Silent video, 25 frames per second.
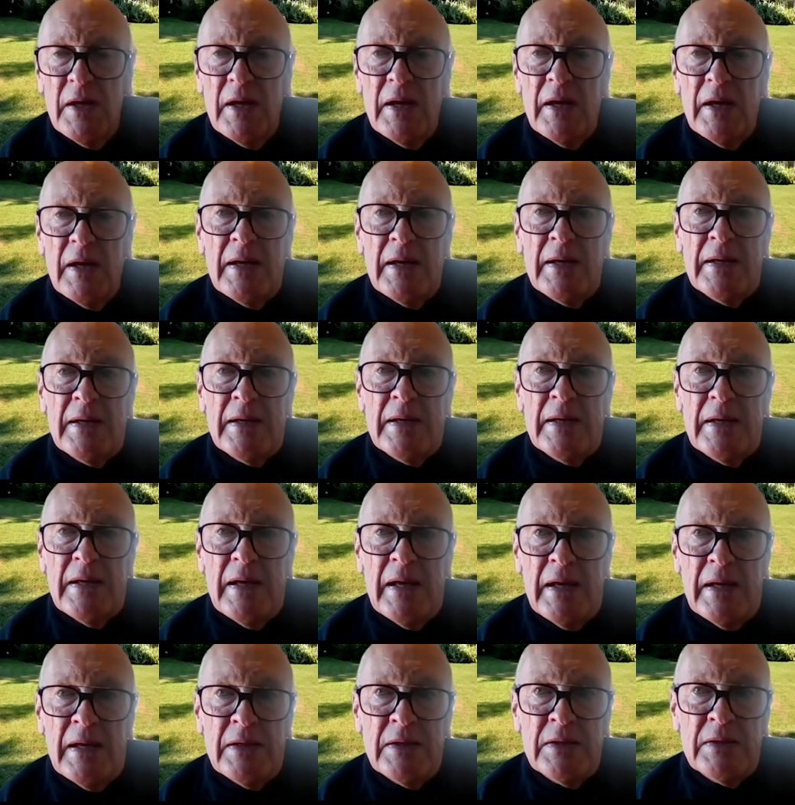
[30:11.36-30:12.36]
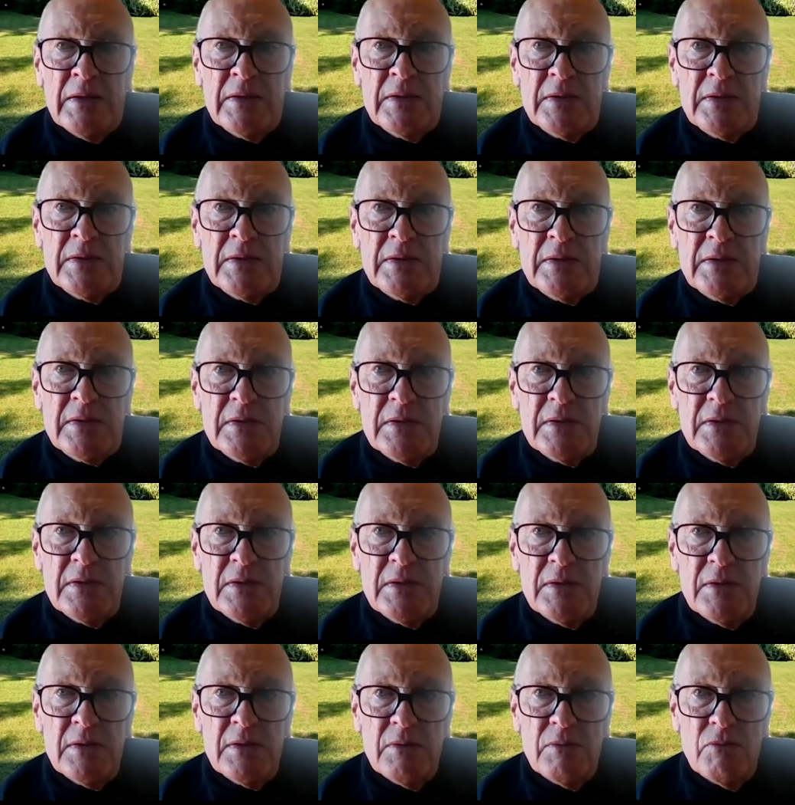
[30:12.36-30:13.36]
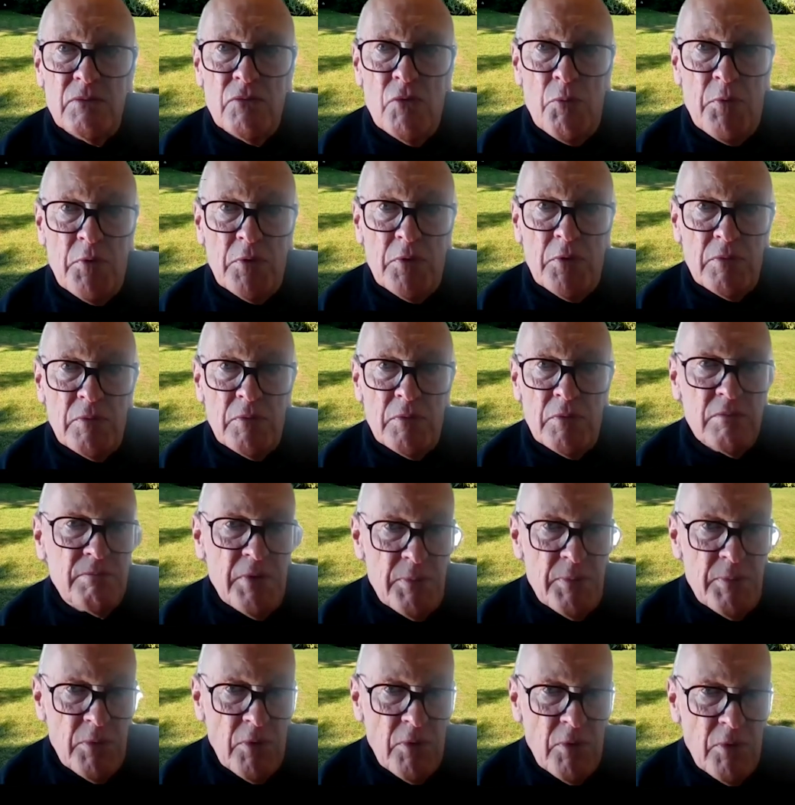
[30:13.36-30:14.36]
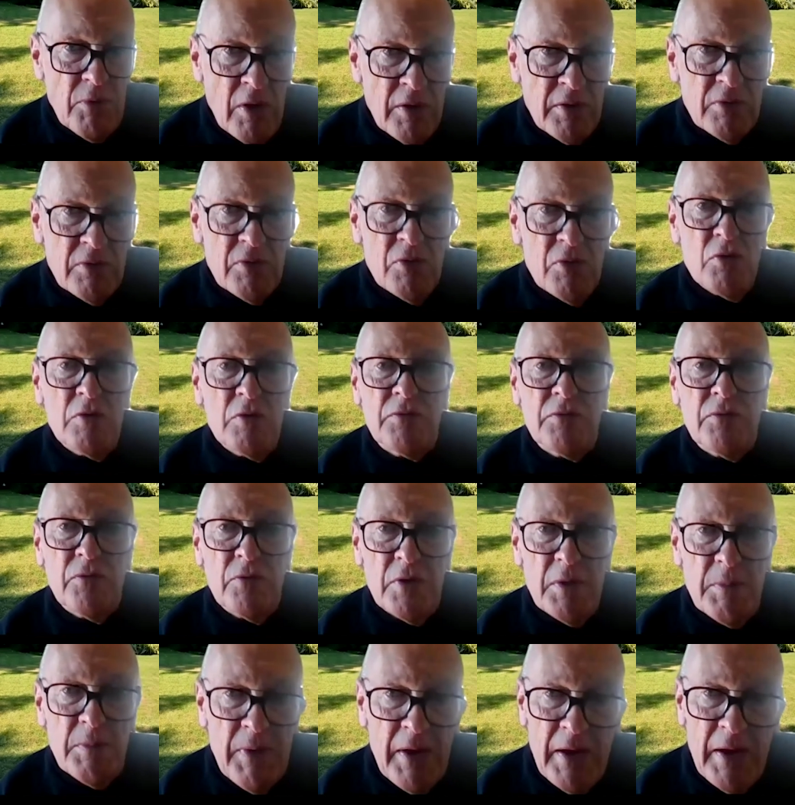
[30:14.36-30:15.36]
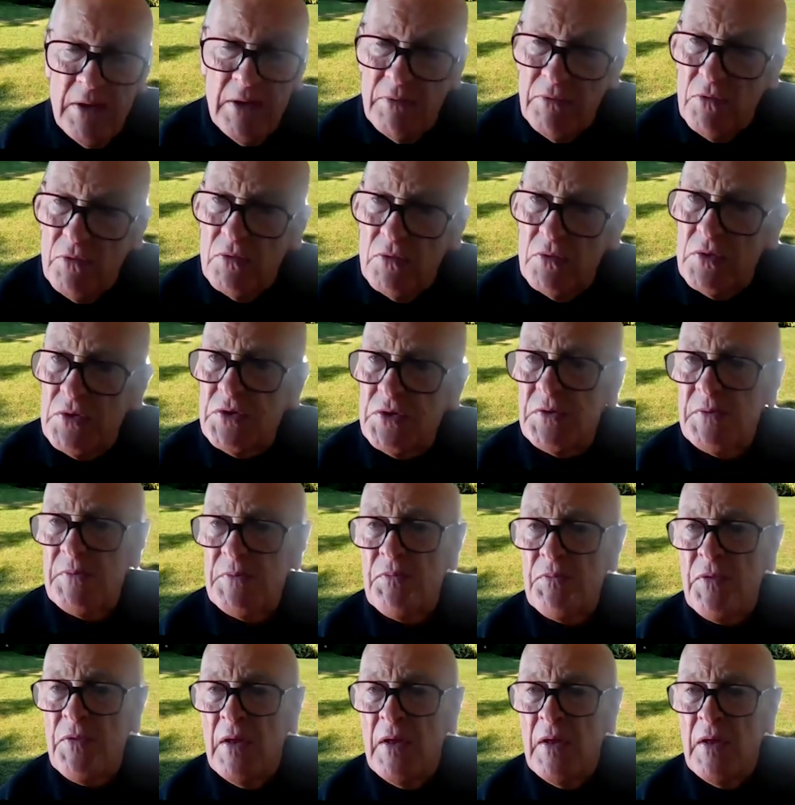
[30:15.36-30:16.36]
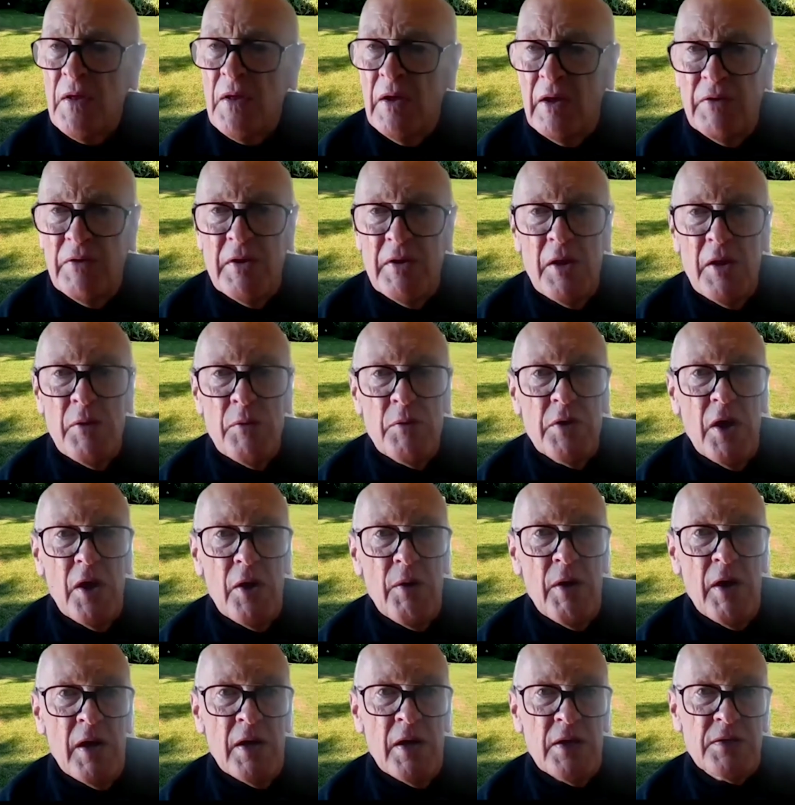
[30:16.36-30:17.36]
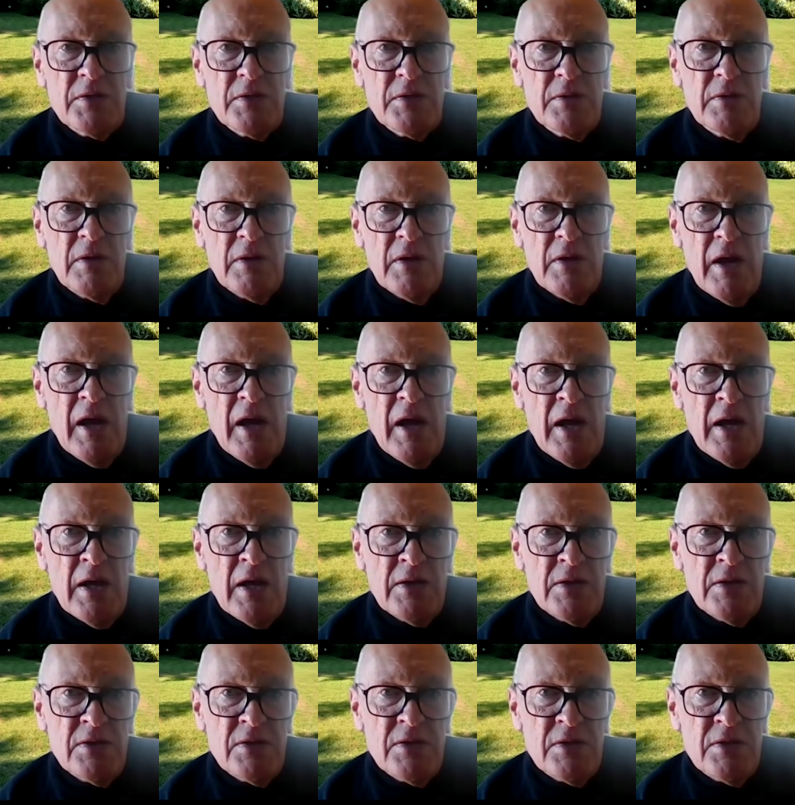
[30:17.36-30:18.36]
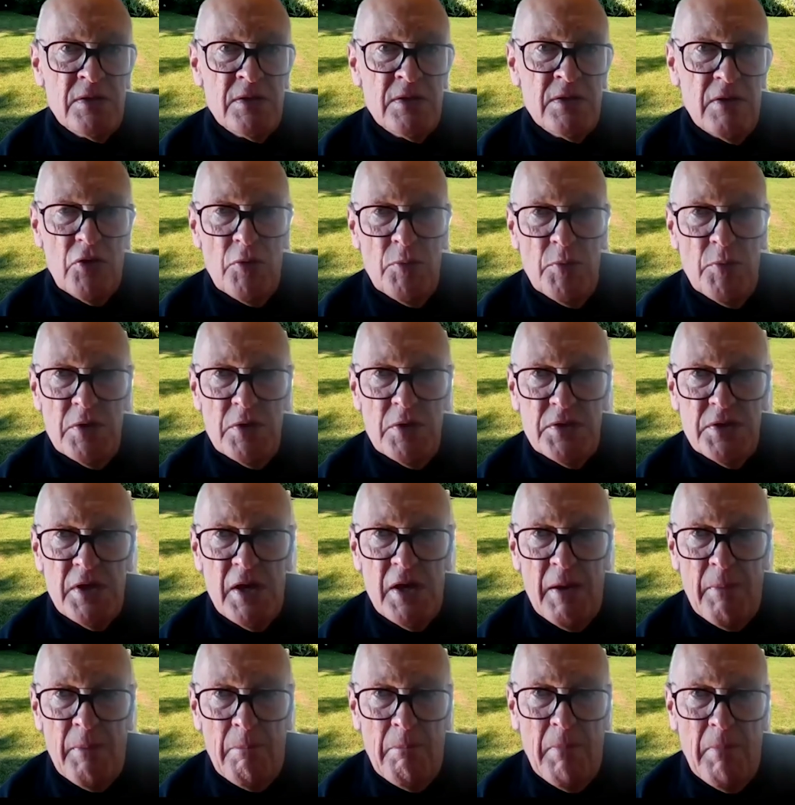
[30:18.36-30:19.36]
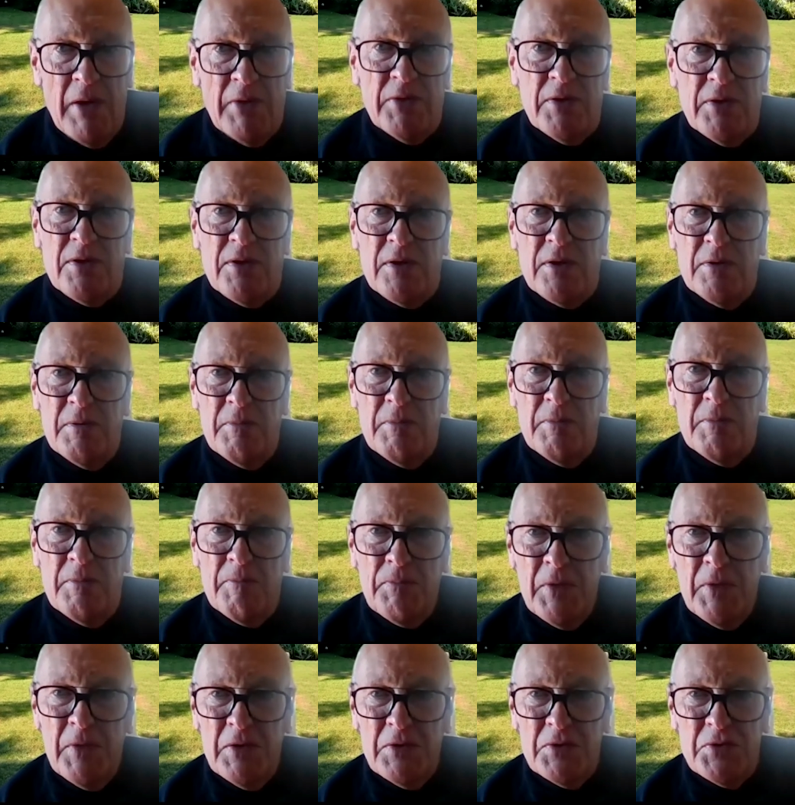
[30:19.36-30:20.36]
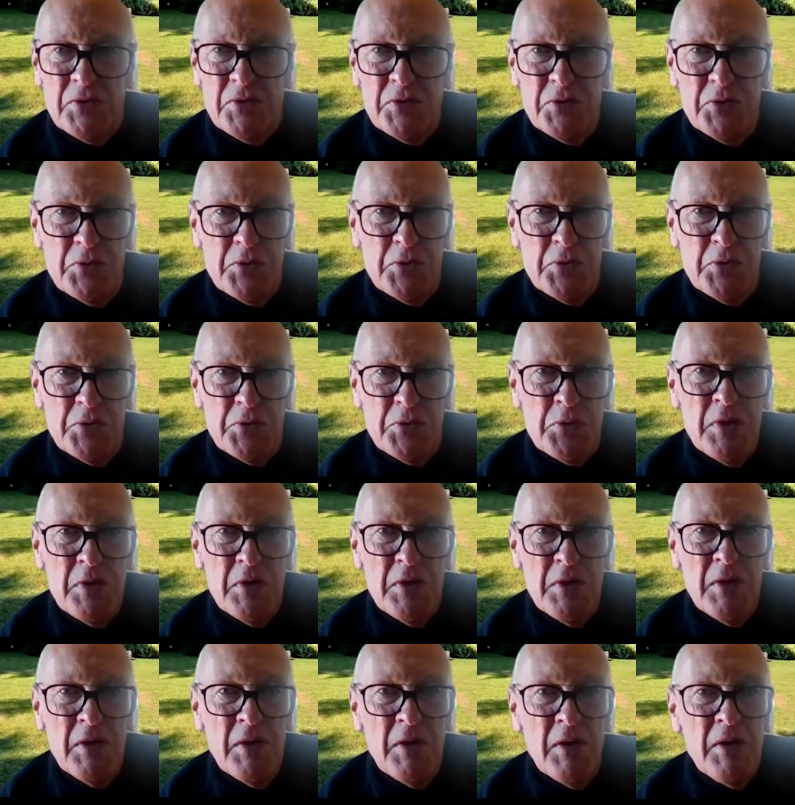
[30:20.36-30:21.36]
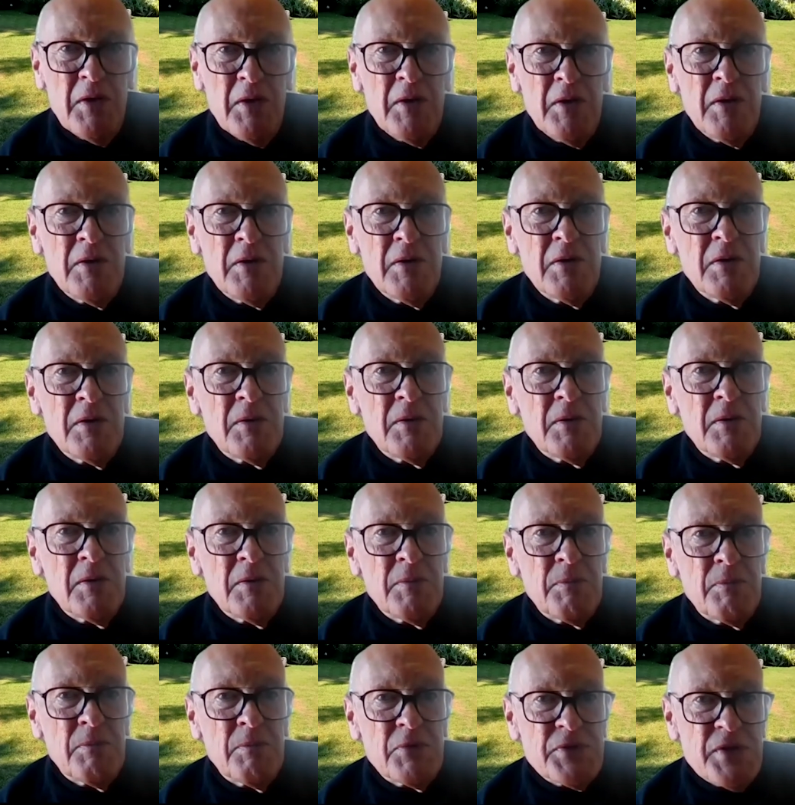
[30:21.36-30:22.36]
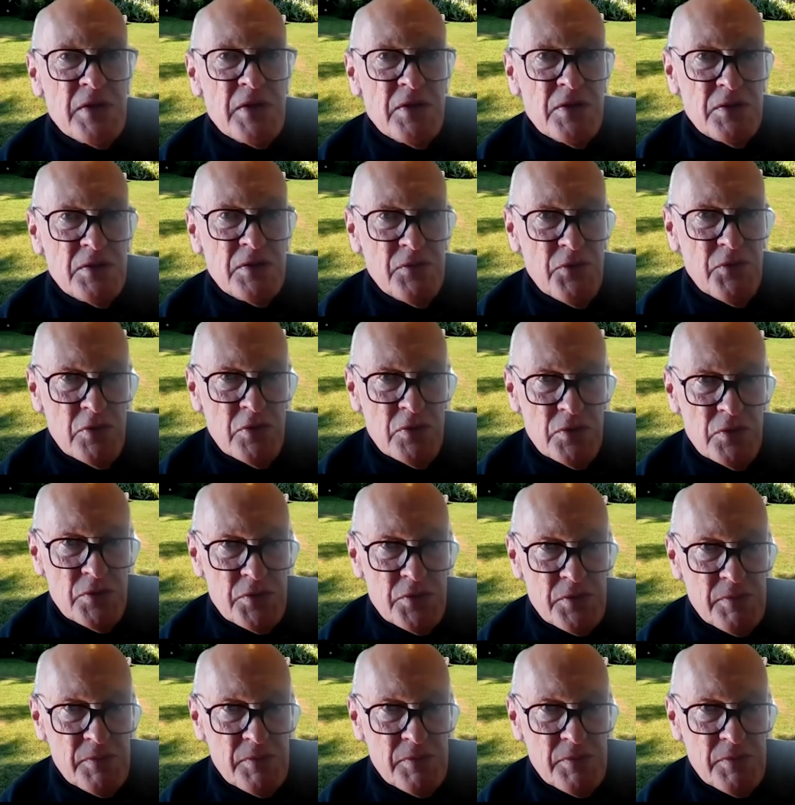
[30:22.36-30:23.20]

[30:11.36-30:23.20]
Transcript: and will put people on it who are fully paid, of course, and then they will go out and give the community a month to present its views.